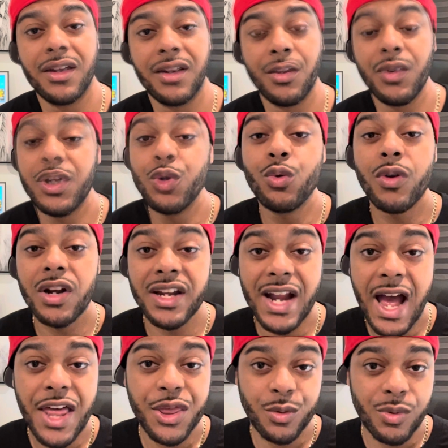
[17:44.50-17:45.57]
When you are
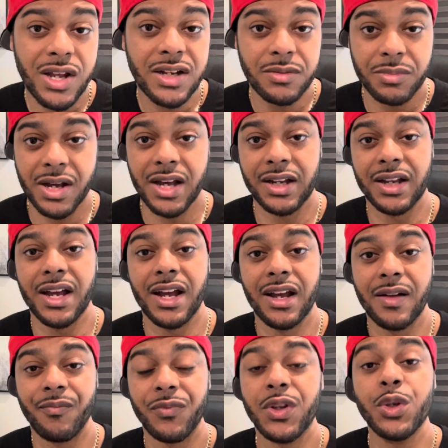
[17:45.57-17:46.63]
not threatened by a guy,
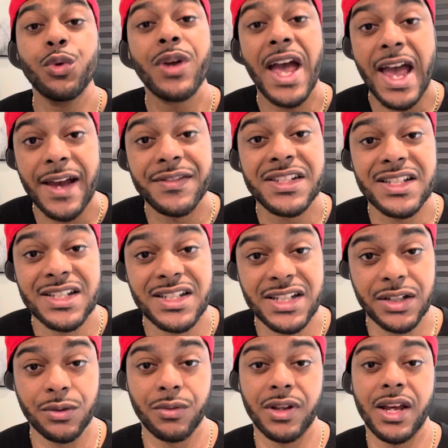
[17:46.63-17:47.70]
you have to
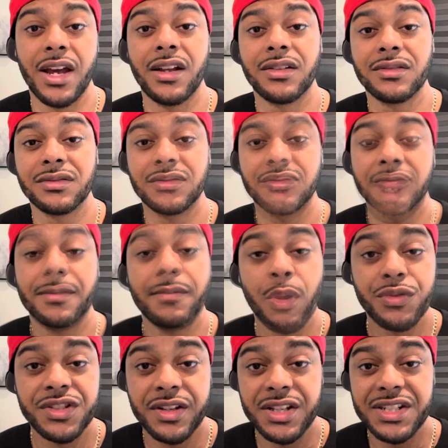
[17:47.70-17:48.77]
signal that. And
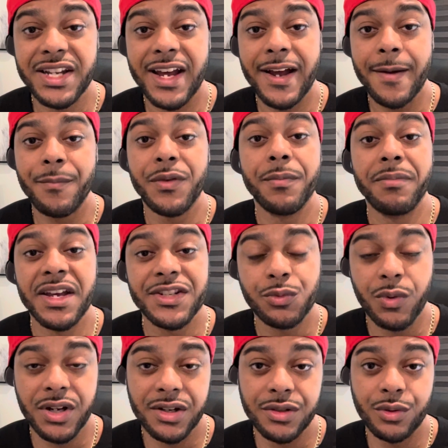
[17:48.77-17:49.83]
most of the time, the best
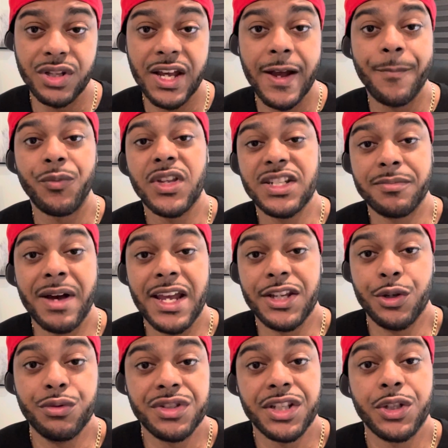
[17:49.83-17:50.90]
way to do that is by
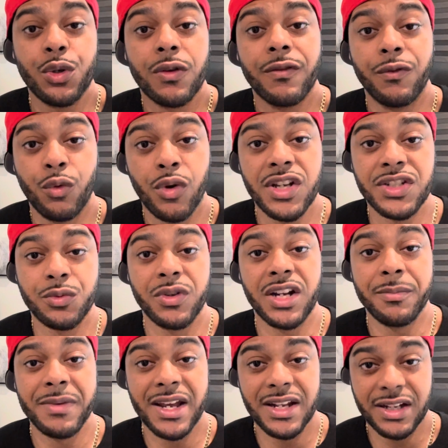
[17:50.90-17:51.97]
using your voice when a
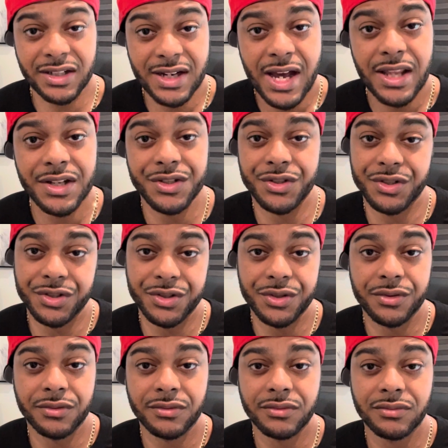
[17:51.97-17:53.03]
man acknowledges
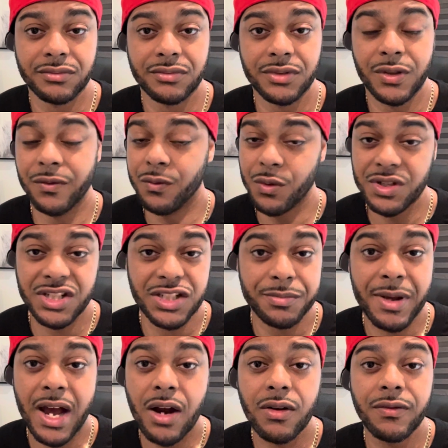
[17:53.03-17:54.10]
you. Your voice is
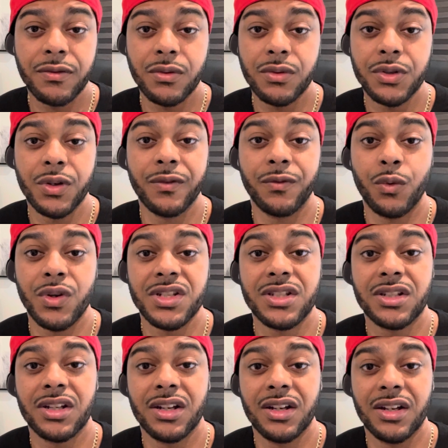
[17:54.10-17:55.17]
powerful. Your
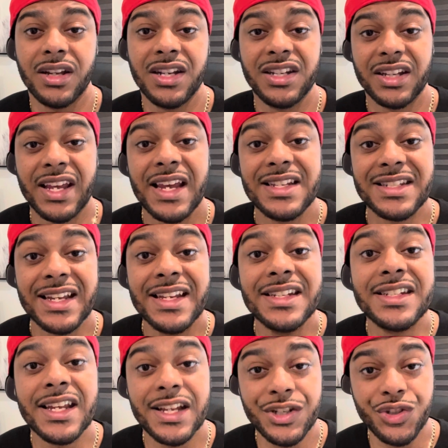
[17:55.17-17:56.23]
voice indicates
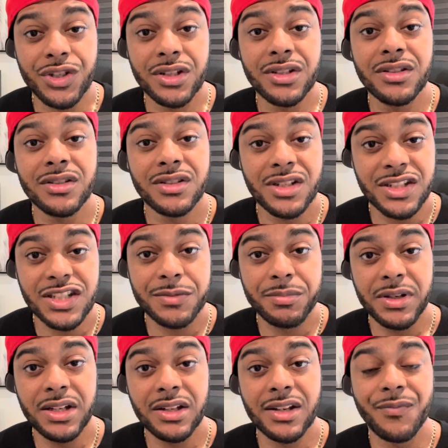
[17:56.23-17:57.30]
intention to
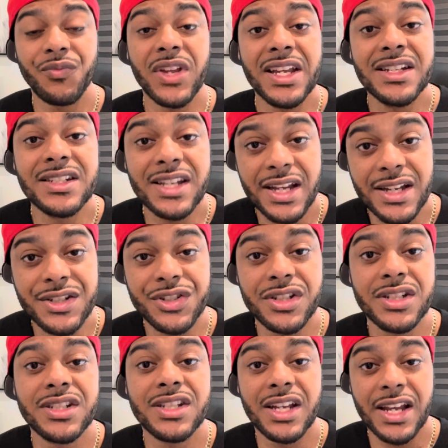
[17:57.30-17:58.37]
speak,
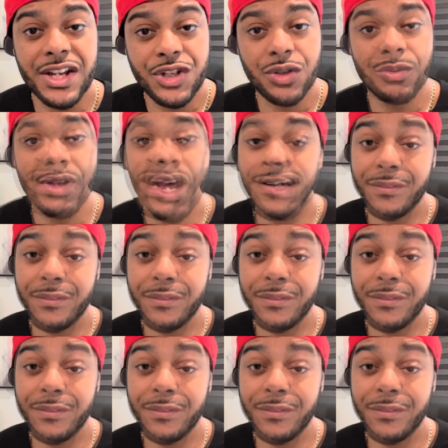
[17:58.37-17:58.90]
intention to interact.